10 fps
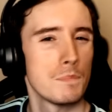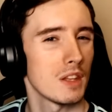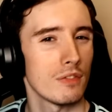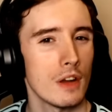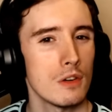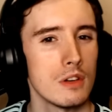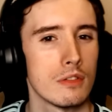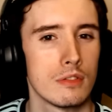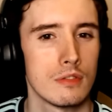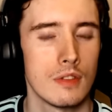That's fair
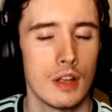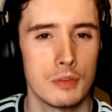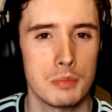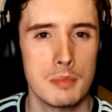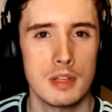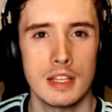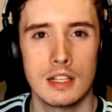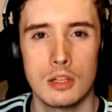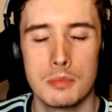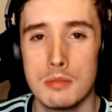enough. As a Premier League
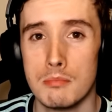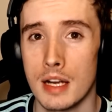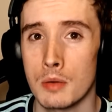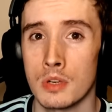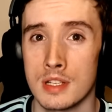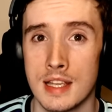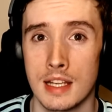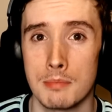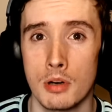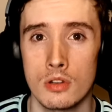club, you might want to
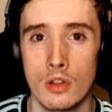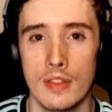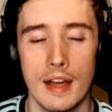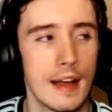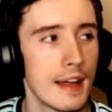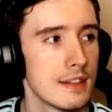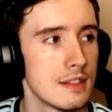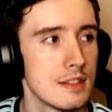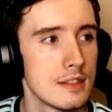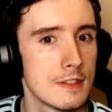take a punt on that,
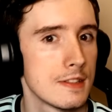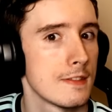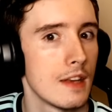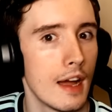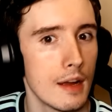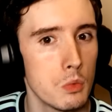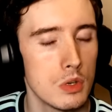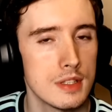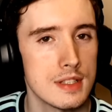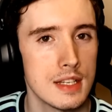and I
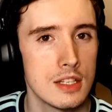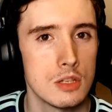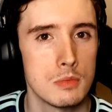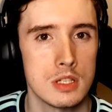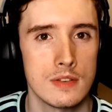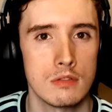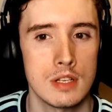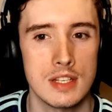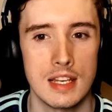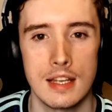wouldn't see too much of a
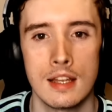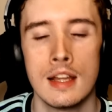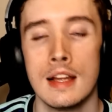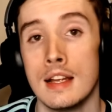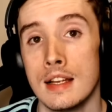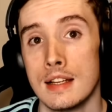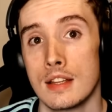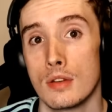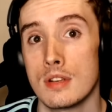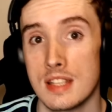risk in it.
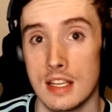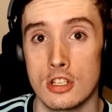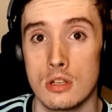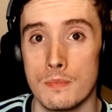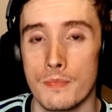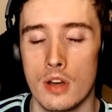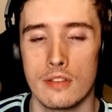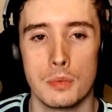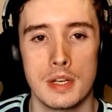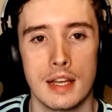There is the issue
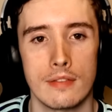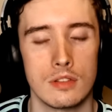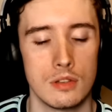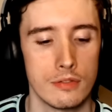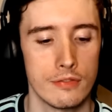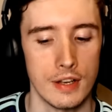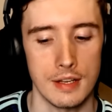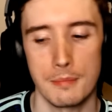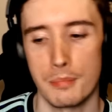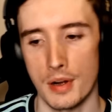of we have to
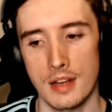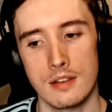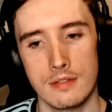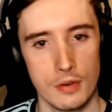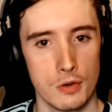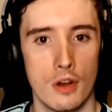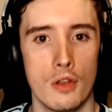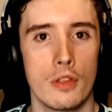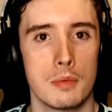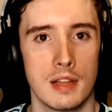fight Brighton for
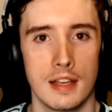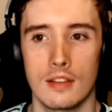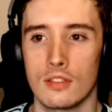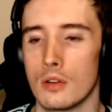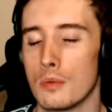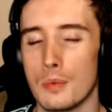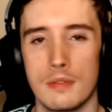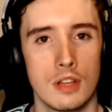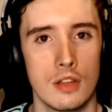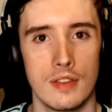another player. So
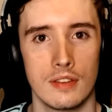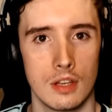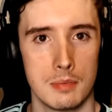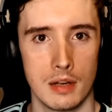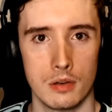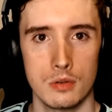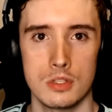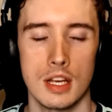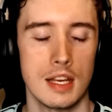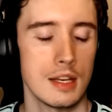we've learned this about
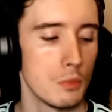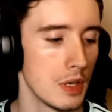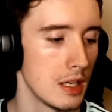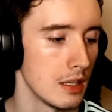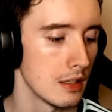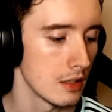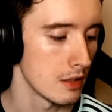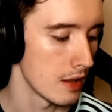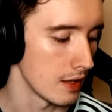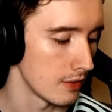Uche. We
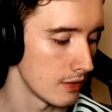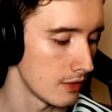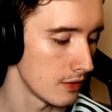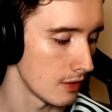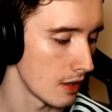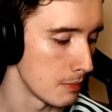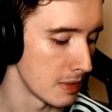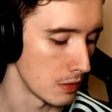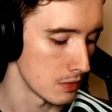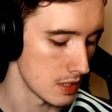learned this
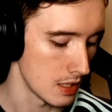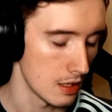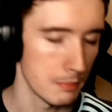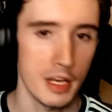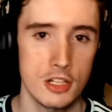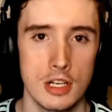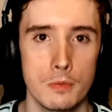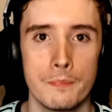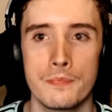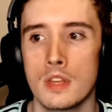about Paixão.